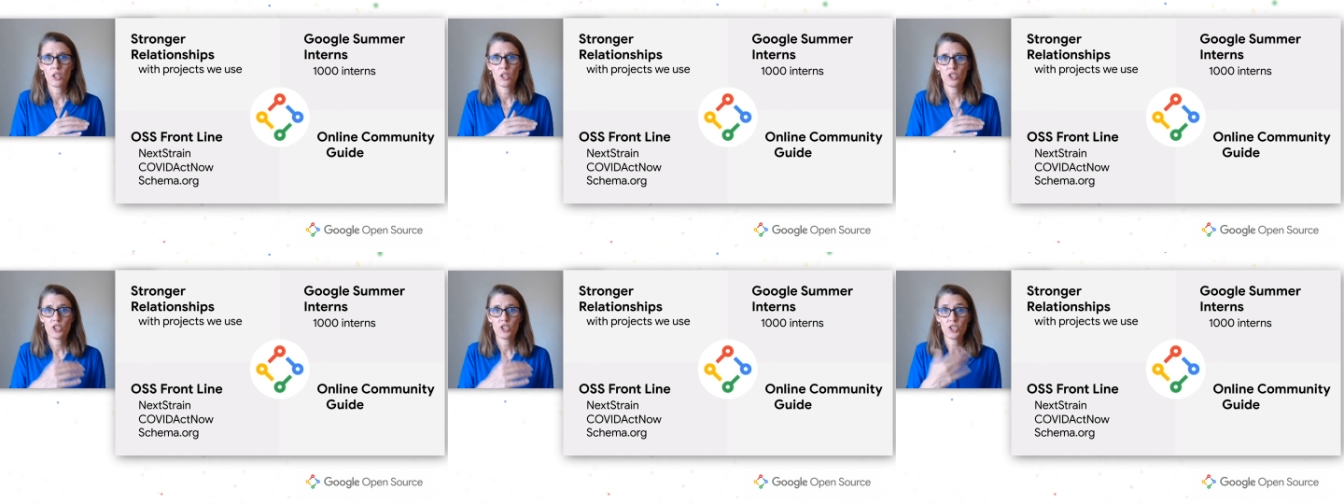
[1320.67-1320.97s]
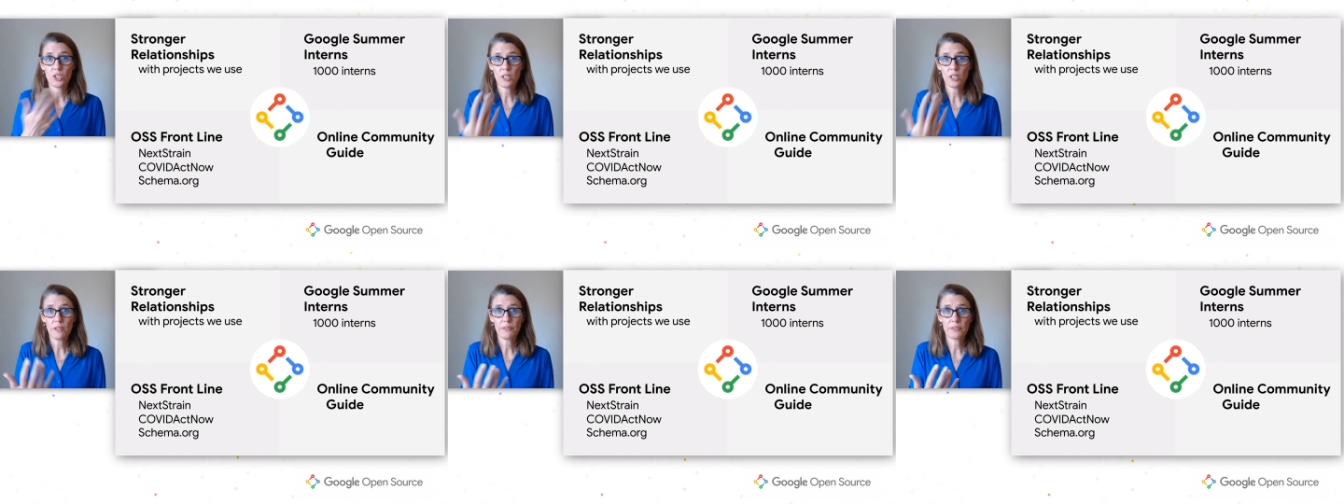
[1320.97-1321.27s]

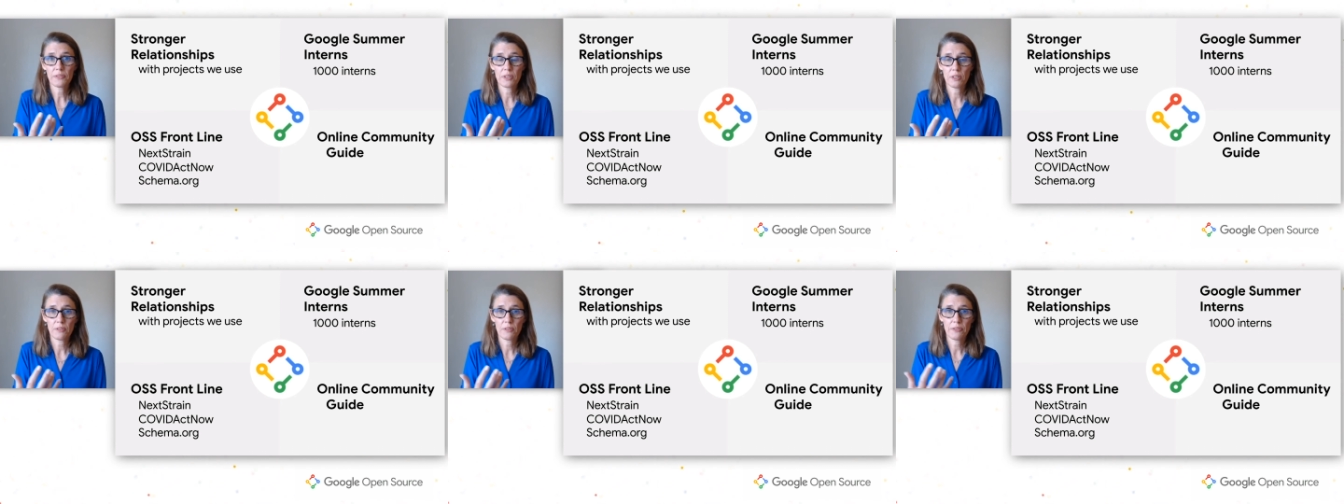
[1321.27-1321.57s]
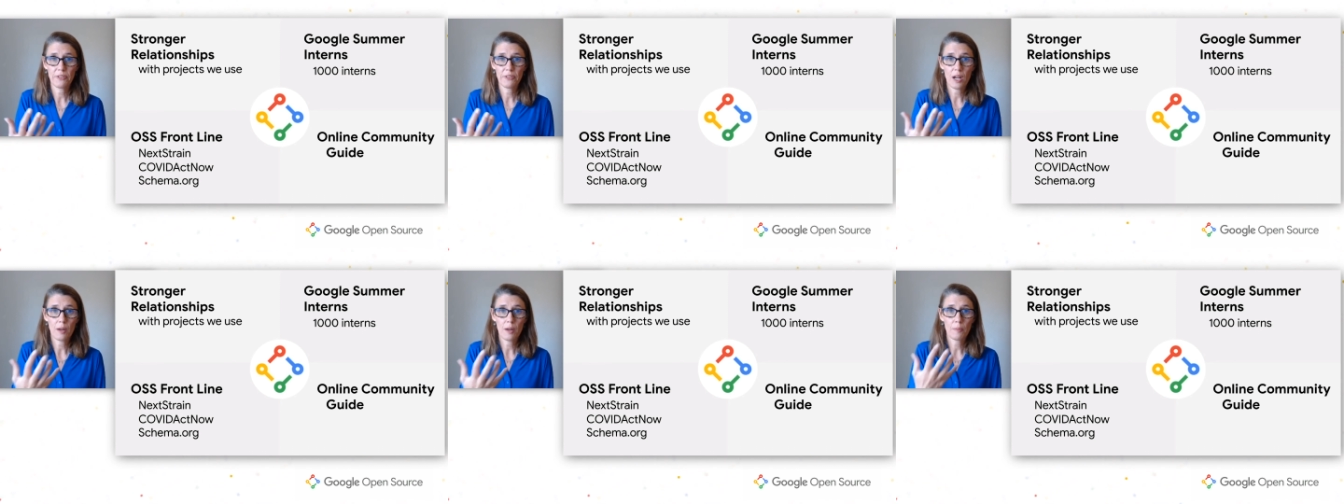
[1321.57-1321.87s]
shift
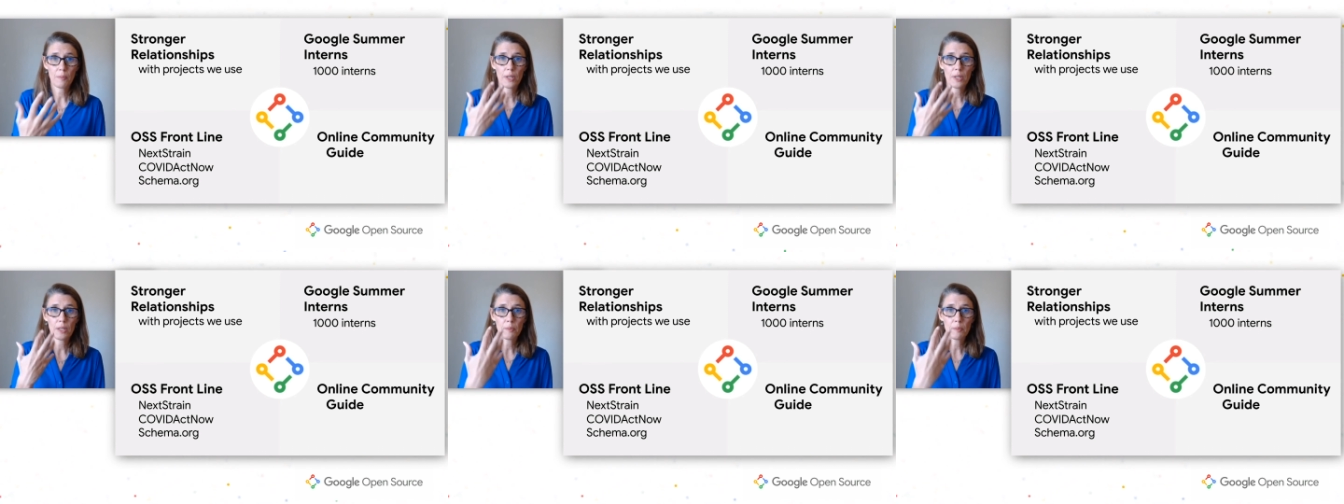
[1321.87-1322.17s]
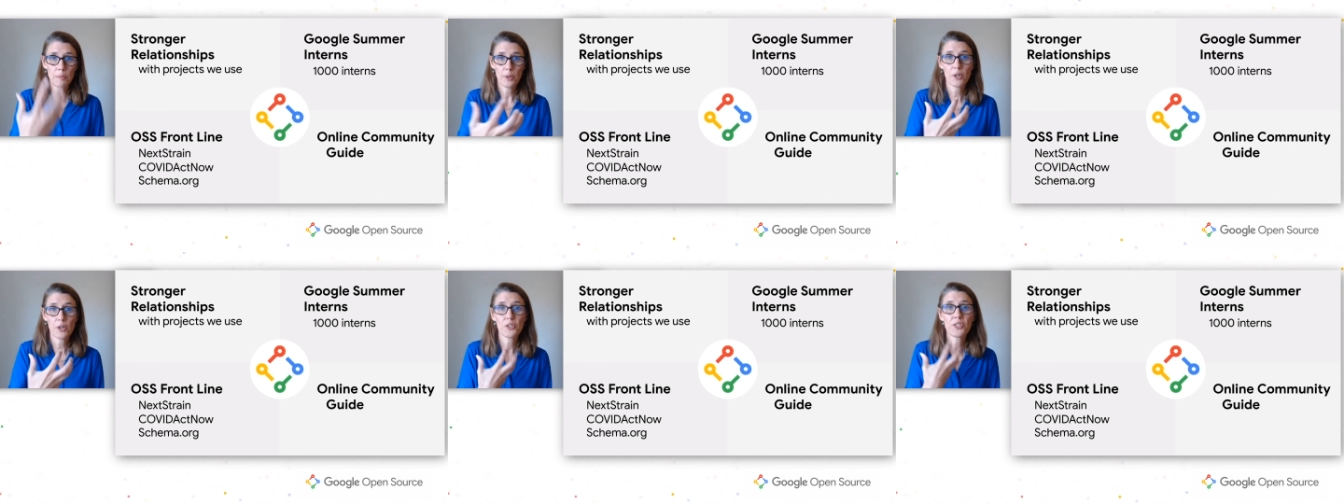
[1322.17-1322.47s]
from
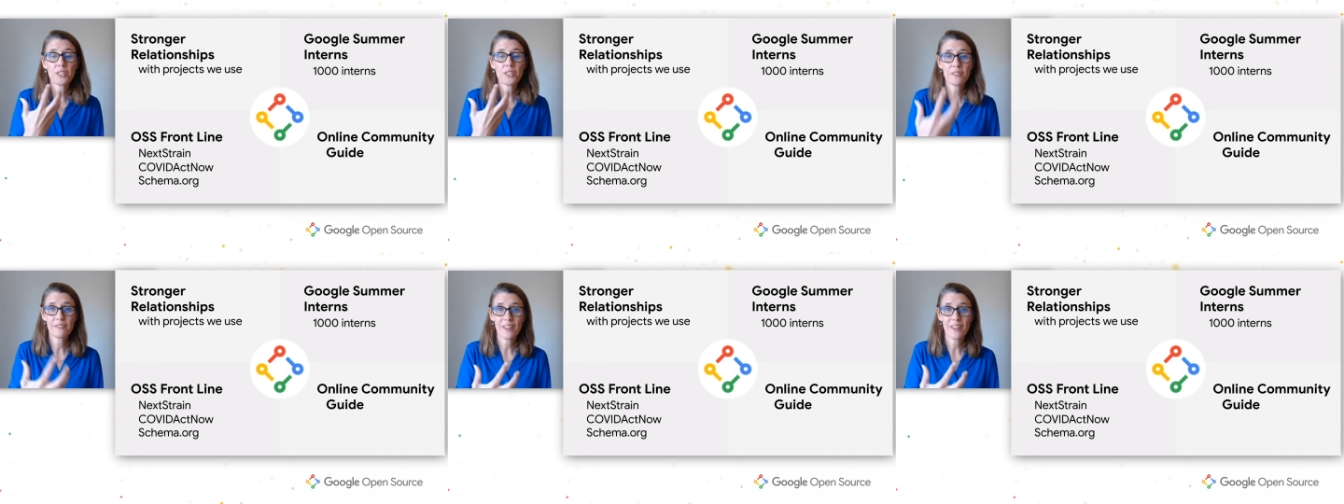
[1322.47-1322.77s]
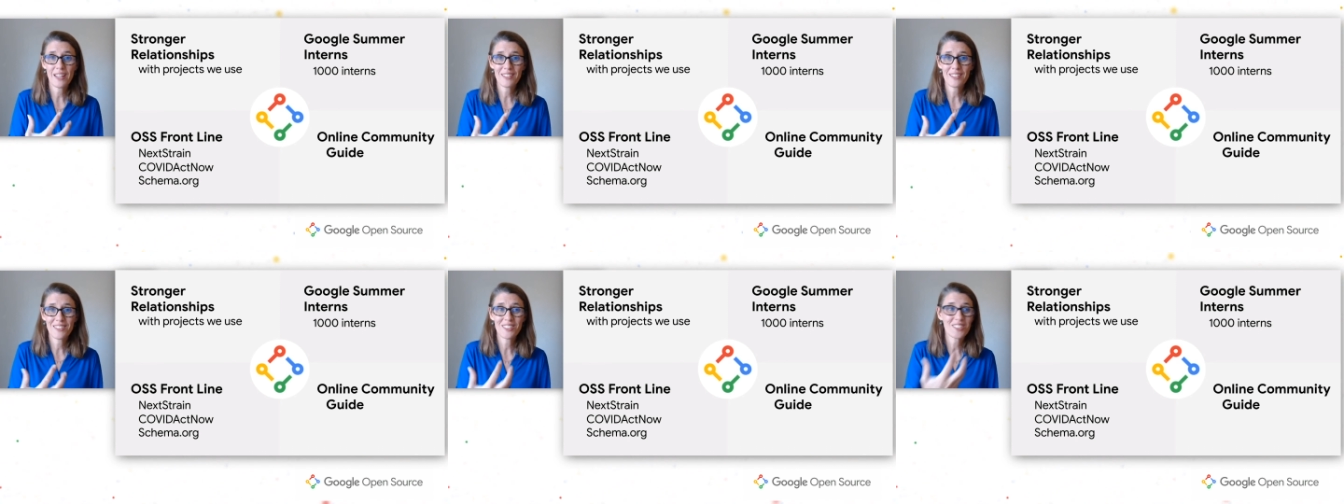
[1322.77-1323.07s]
in-person
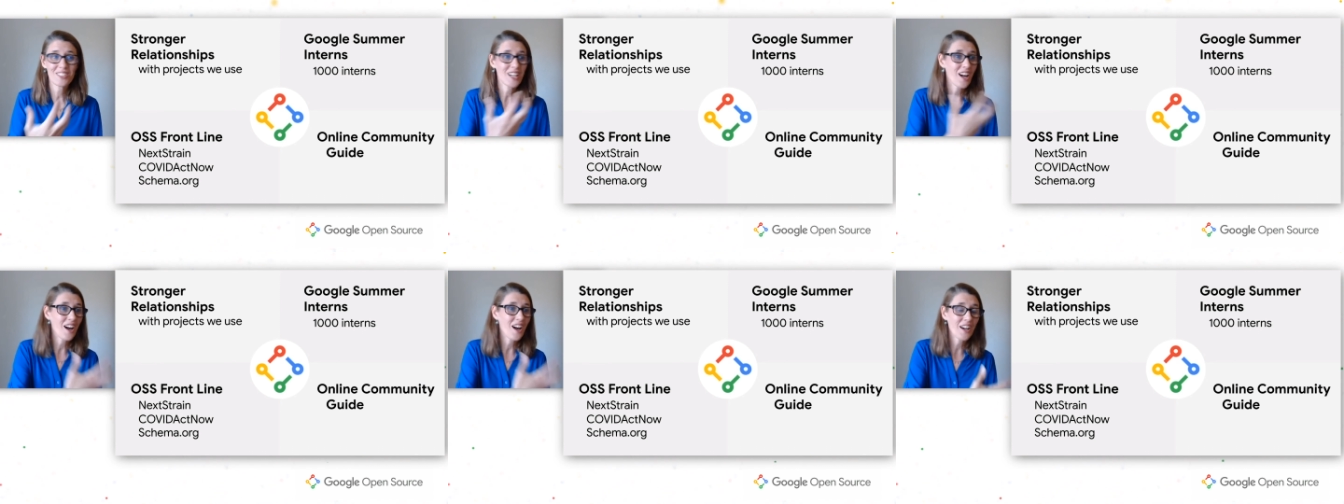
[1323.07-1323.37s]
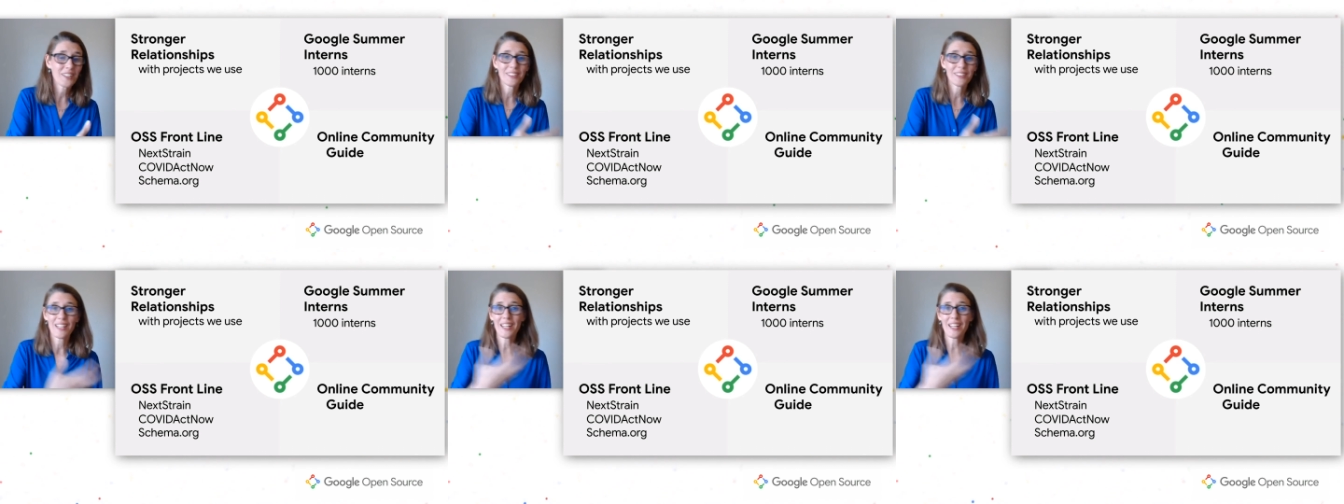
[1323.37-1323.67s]
events to
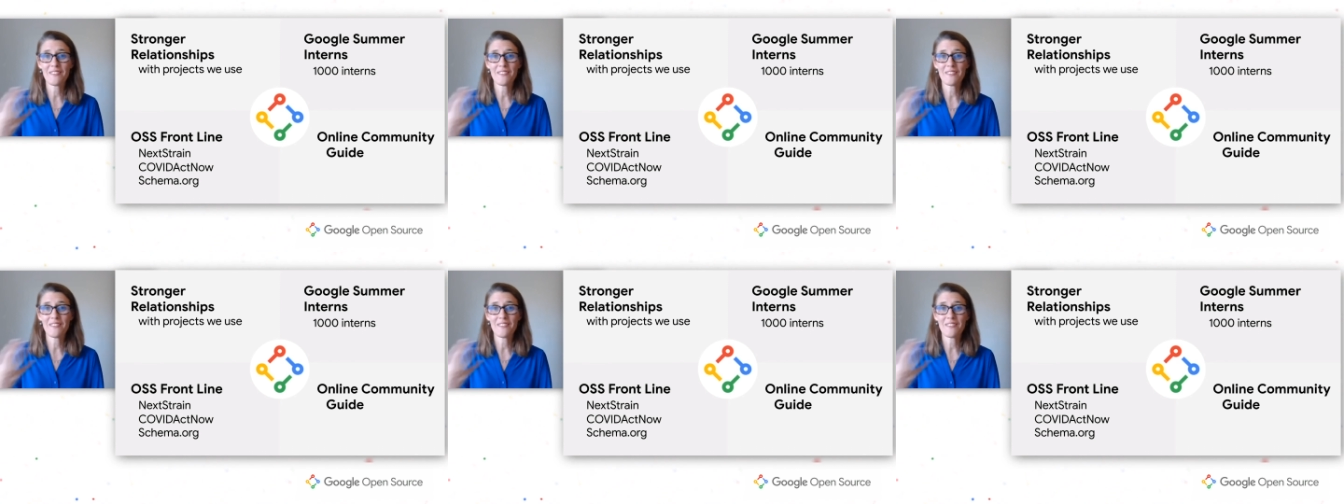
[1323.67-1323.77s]
online